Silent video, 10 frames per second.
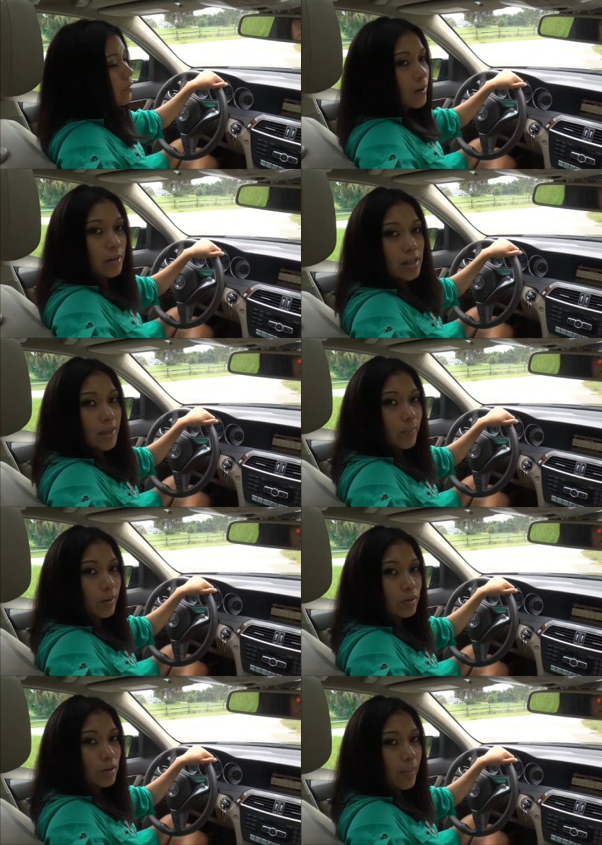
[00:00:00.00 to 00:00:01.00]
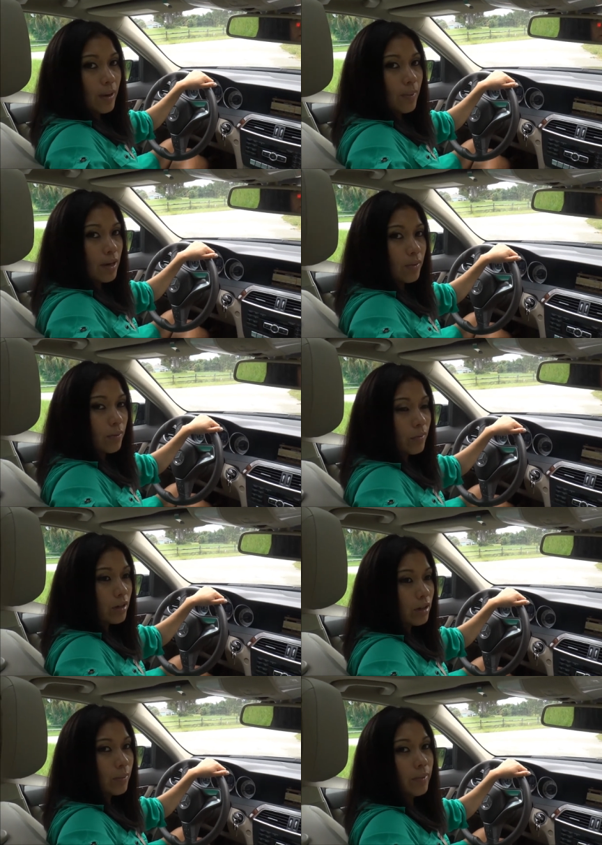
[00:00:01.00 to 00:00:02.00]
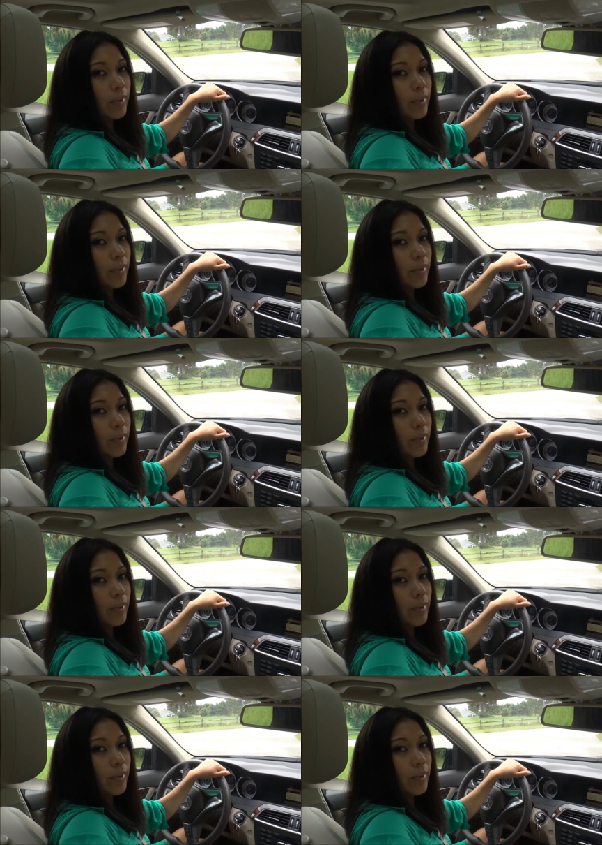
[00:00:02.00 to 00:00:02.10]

very simple to make money with Motor Club of